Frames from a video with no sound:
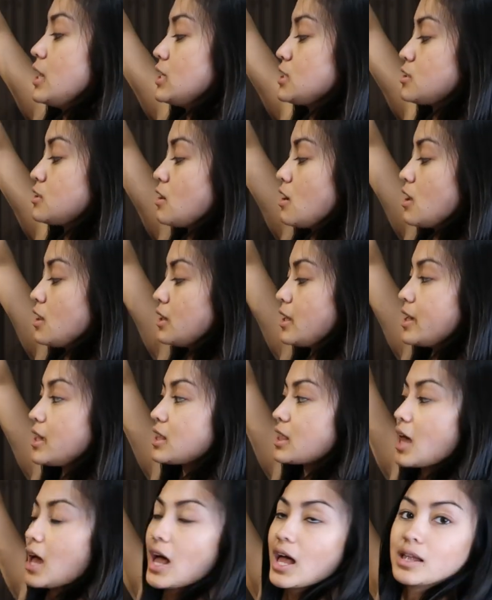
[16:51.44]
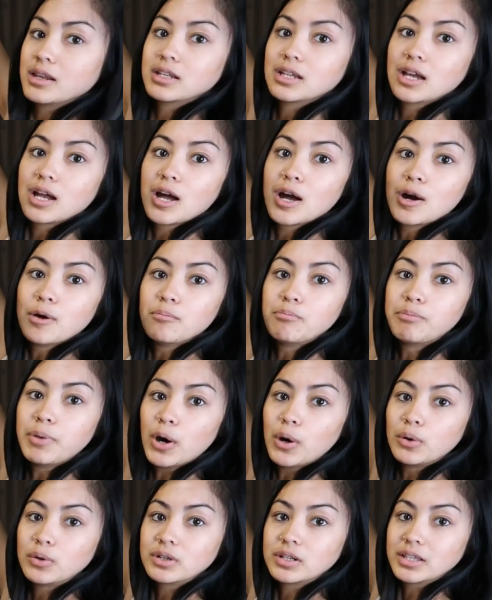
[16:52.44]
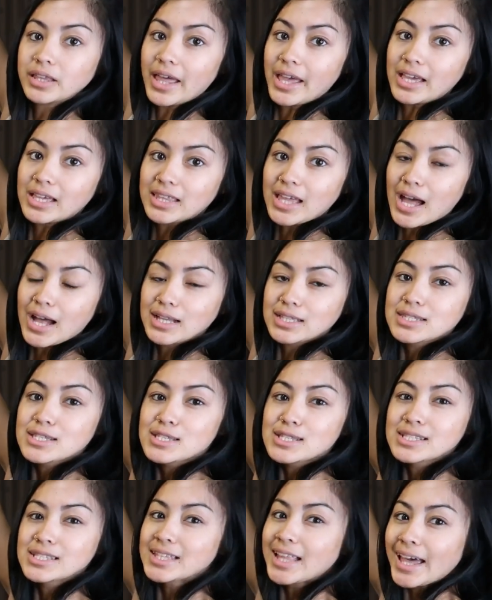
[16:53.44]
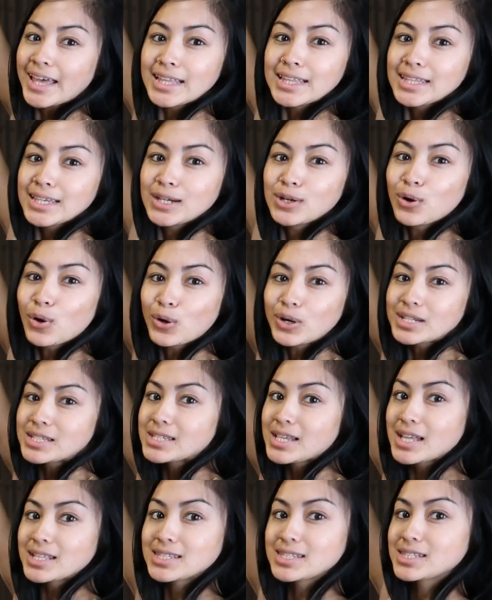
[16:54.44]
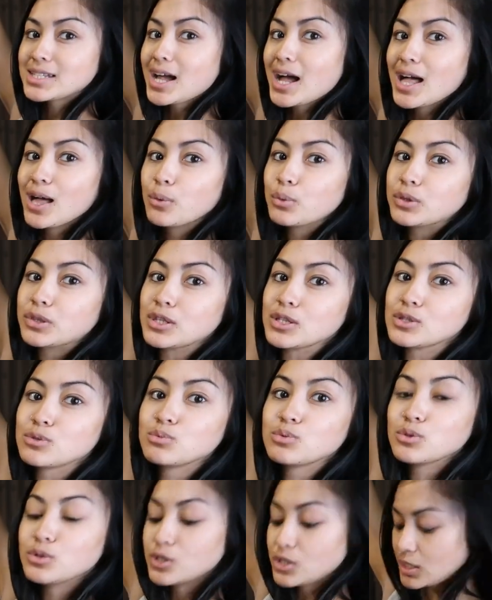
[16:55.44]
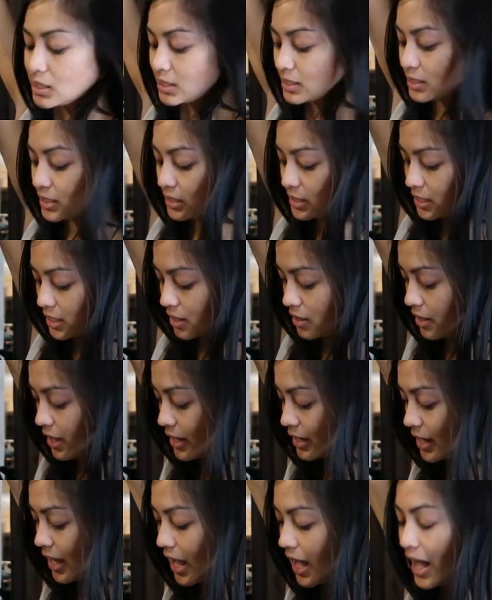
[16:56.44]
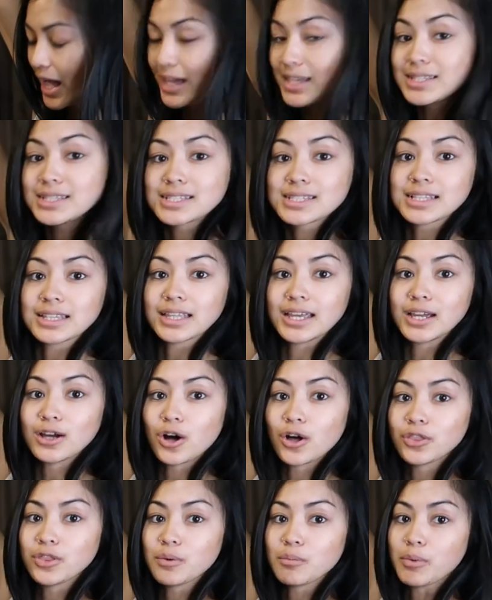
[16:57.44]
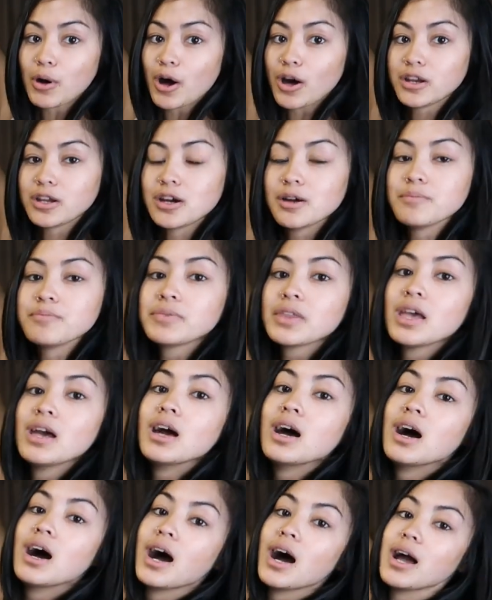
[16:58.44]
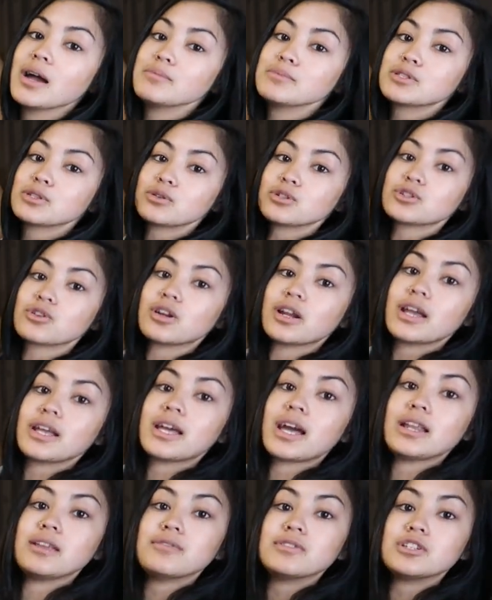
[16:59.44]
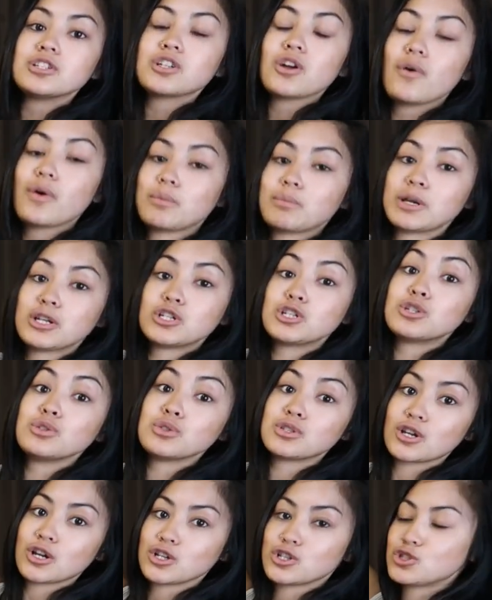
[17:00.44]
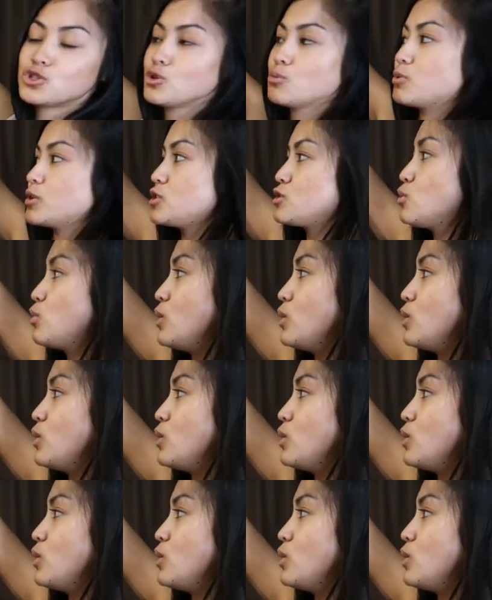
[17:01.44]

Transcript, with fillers: It's got like that bone, like that slightly corset style with this ruching detail and a high slit on the bottom. I'm so short I can't even show it and my shoes are super